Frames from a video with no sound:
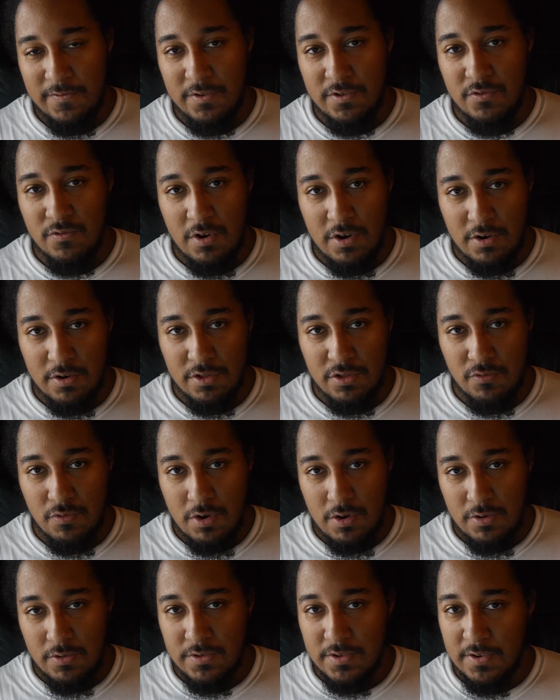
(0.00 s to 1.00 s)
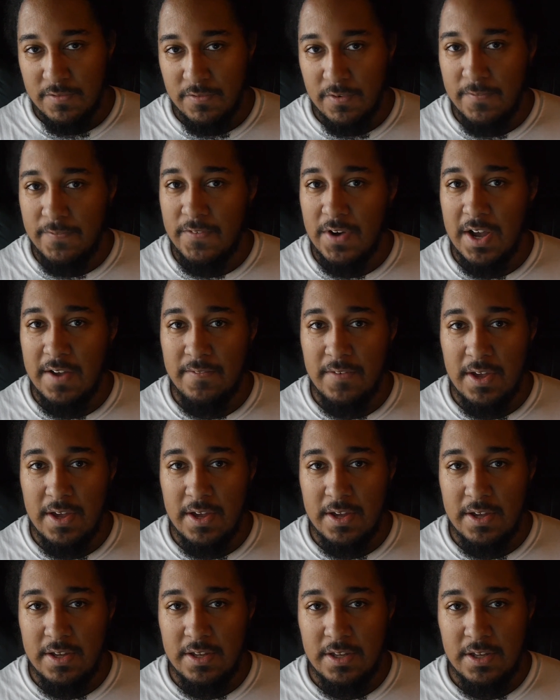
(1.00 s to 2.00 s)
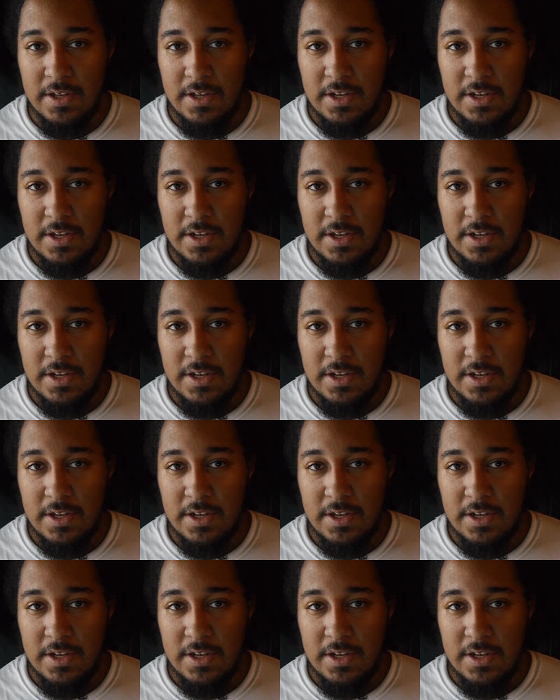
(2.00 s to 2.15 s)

for stronger throws, and for 5A,